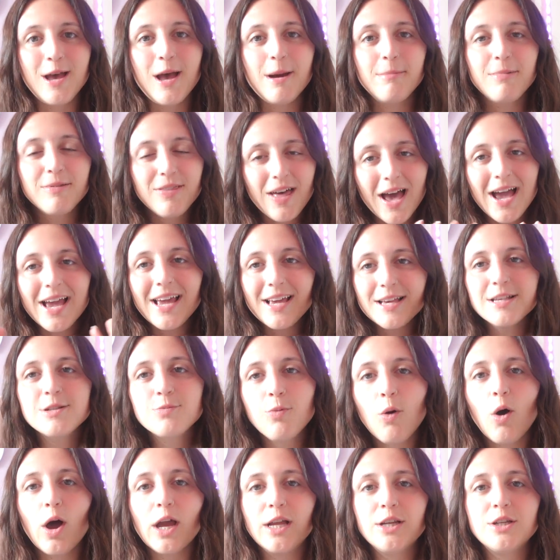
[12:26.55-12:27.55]
But that is
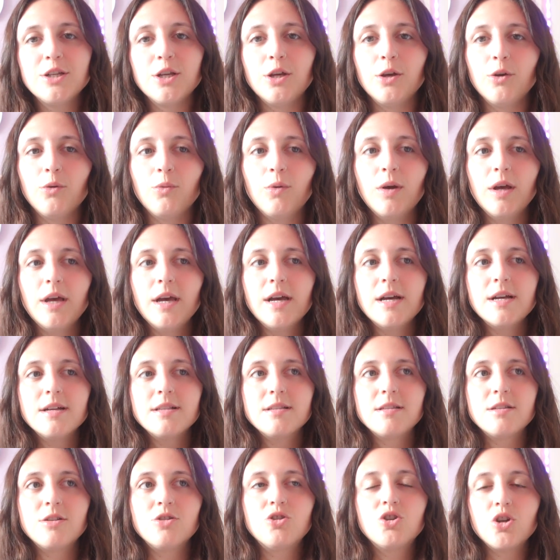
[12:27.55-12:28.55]
what I do
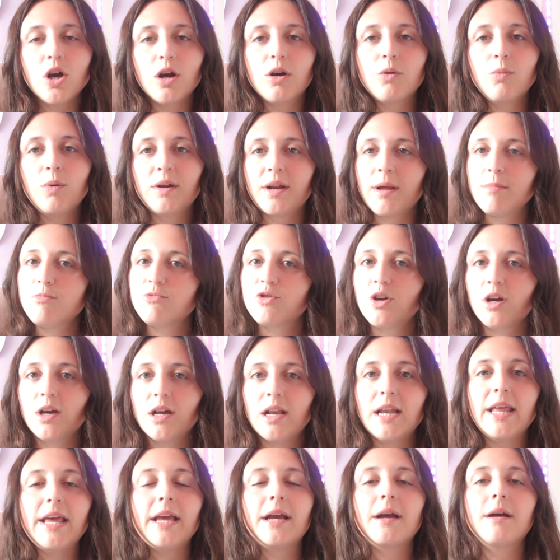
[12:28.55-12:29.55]
to when I'm
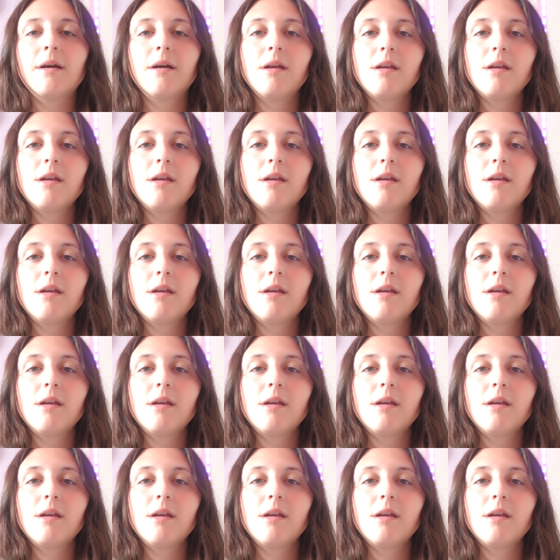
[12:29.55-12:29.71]
juggling